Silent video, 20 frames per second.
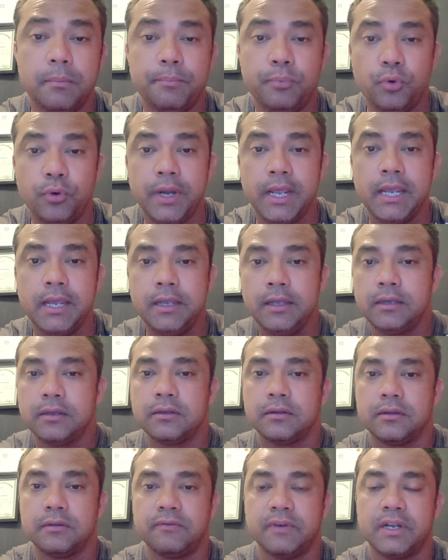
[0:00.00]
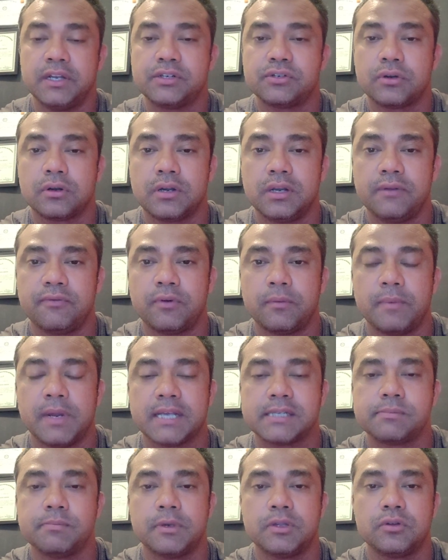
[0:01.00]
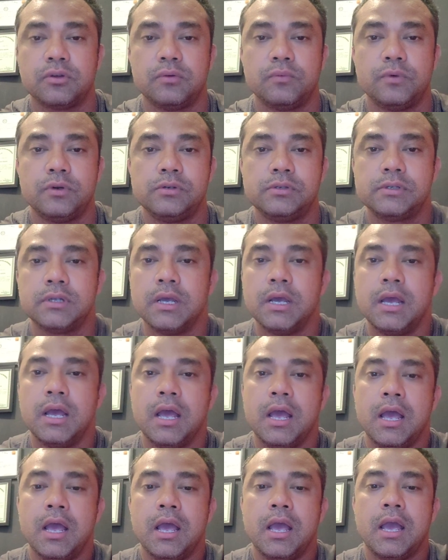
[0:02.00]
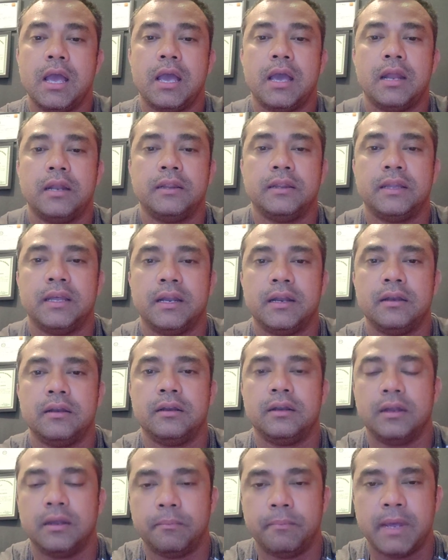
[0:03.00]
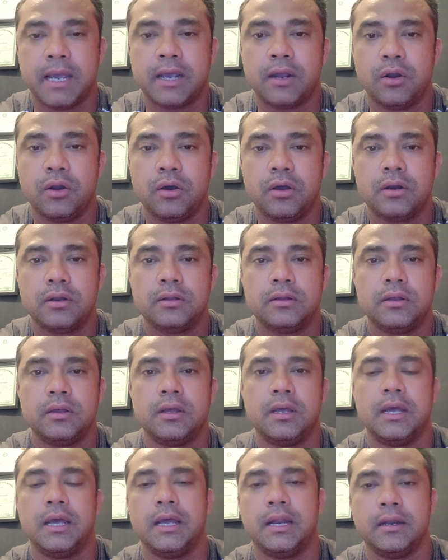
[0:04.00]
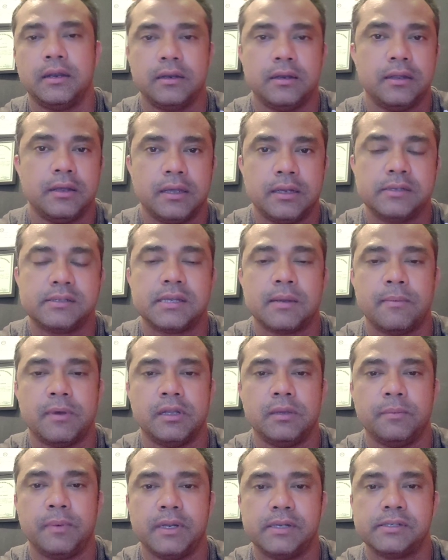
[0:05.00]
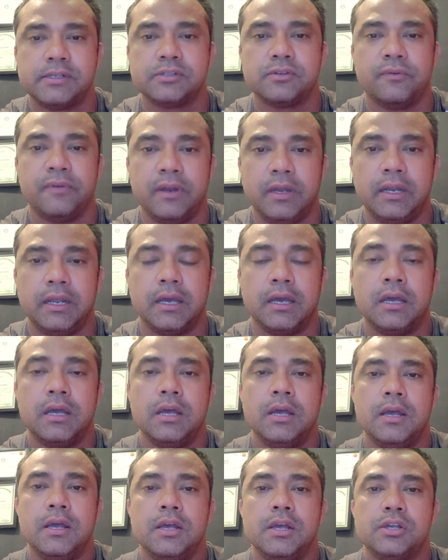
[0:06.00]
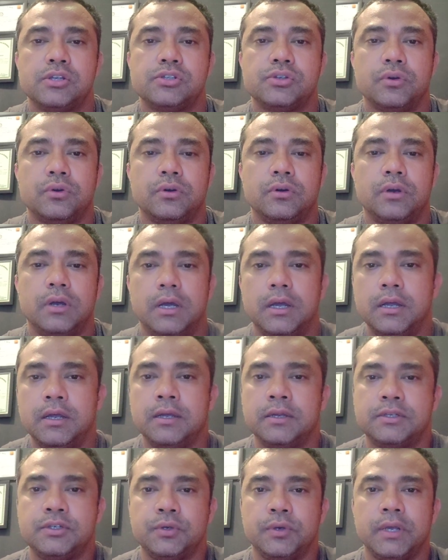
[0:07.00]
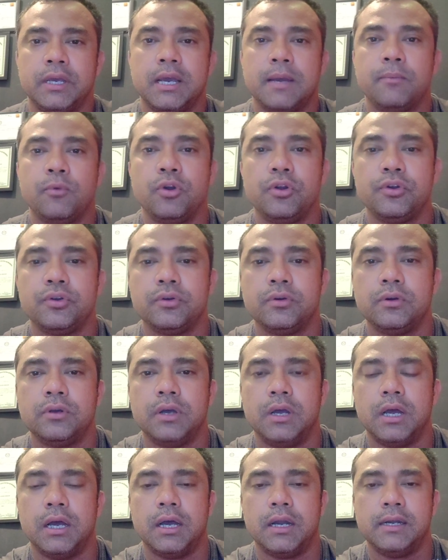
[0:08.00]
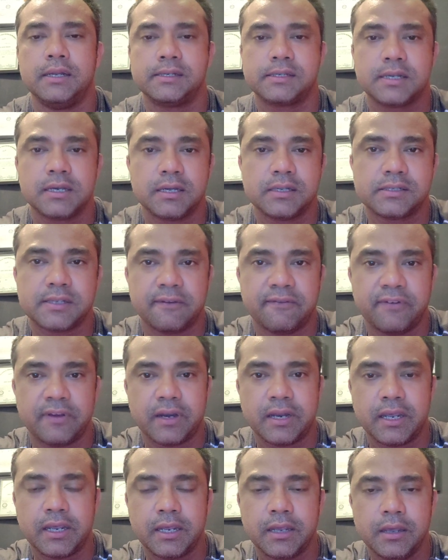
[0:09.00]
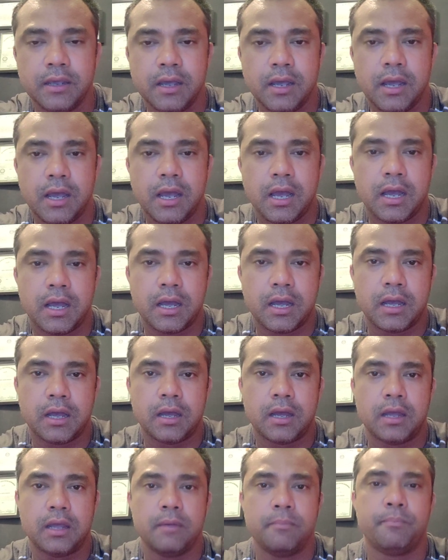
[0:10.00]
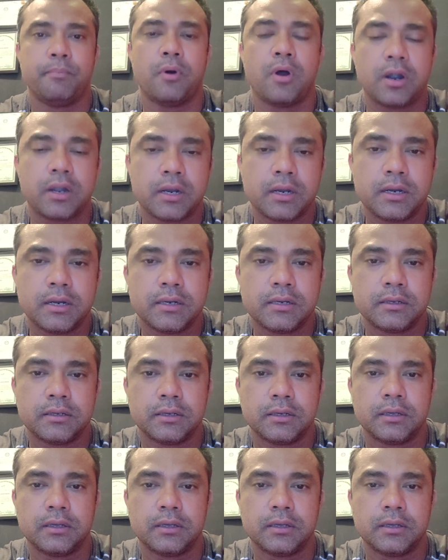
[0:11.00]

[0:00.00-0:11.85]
Pune very shortly from next month onwards, and then Bangalore and some other places of India. So today I'm going to discuss a very important